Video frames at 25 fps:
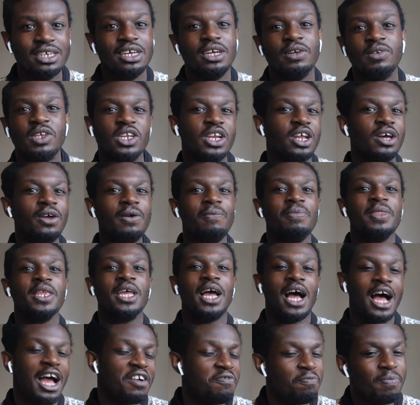You know,
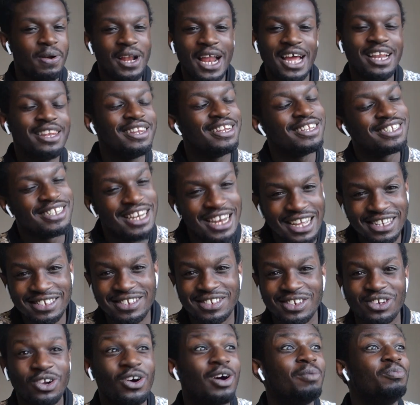I've planned this
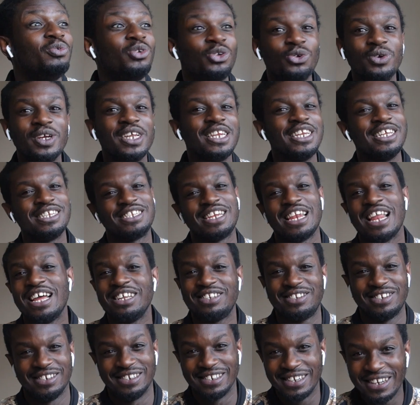lesson, or I'm doing this
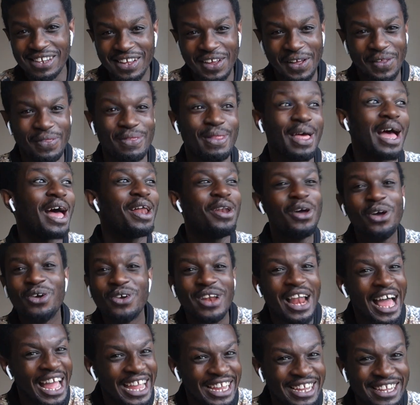lesson that I don't
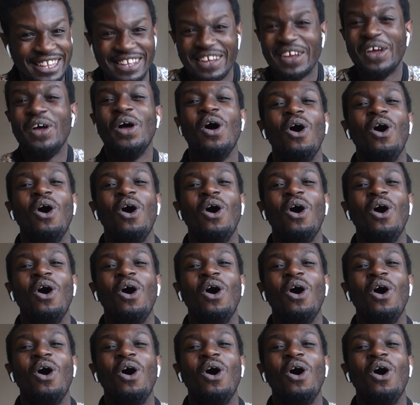like,